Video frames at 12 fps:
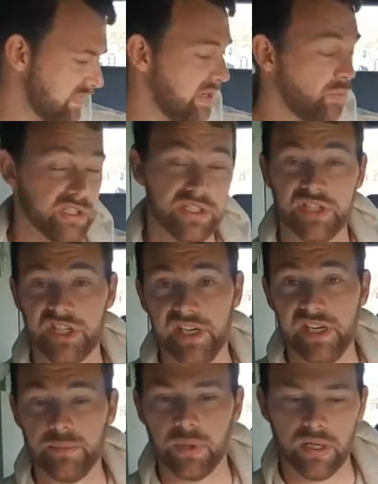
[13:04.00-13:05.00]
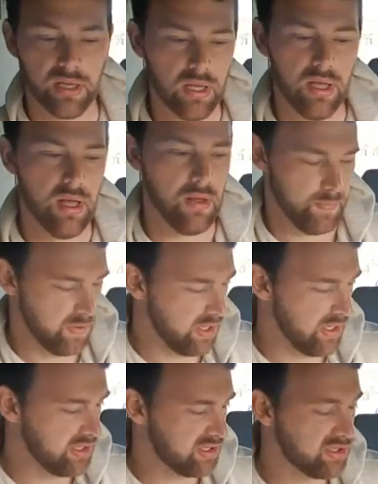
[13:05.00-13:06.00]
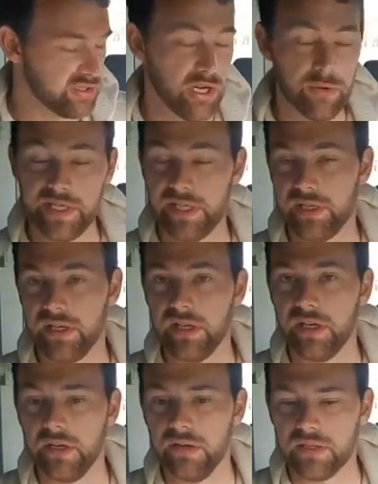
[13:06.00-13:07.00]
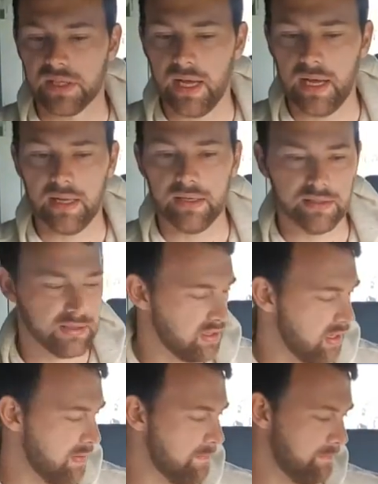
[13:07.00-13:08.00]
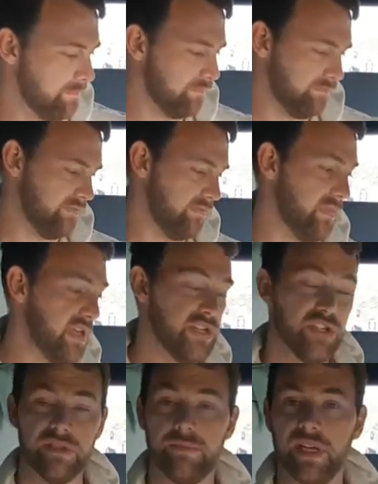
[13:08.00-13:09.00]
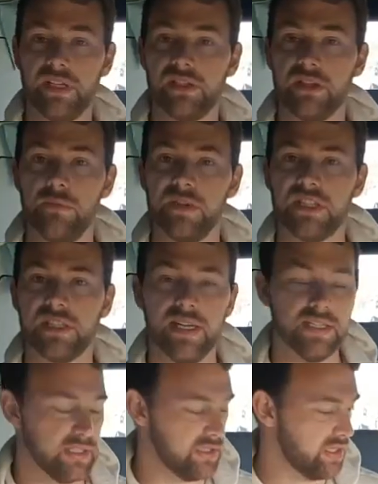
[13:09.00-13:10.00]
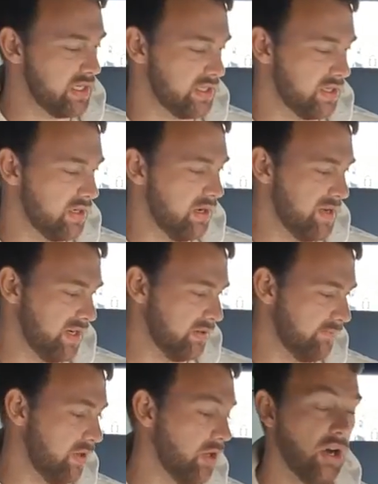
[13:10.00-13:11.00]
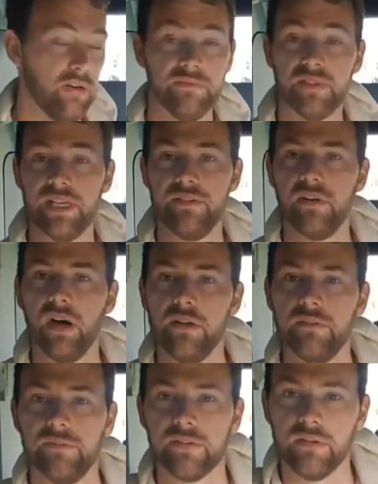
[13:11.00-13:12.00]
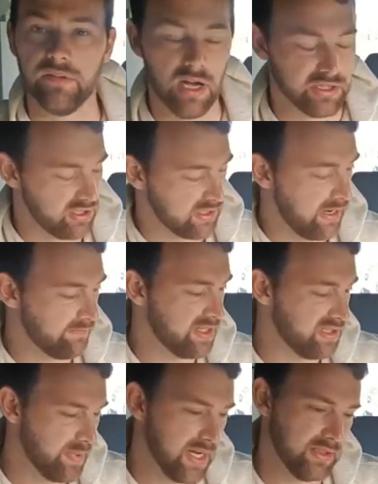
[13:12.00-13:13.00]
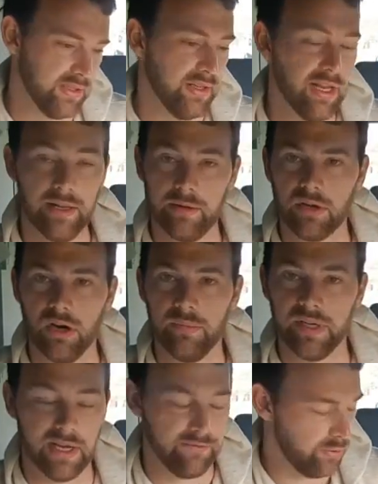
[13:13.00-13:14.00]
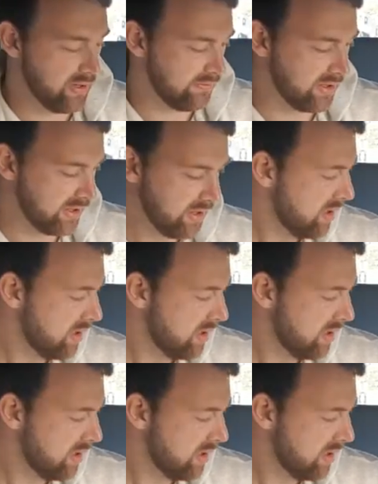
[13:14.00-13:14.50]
Wasn't cheap, but it's so easy to use, and it just makes so much sense. I mean, a lot of T5 conversions have these beds in, and they're common everywhere really,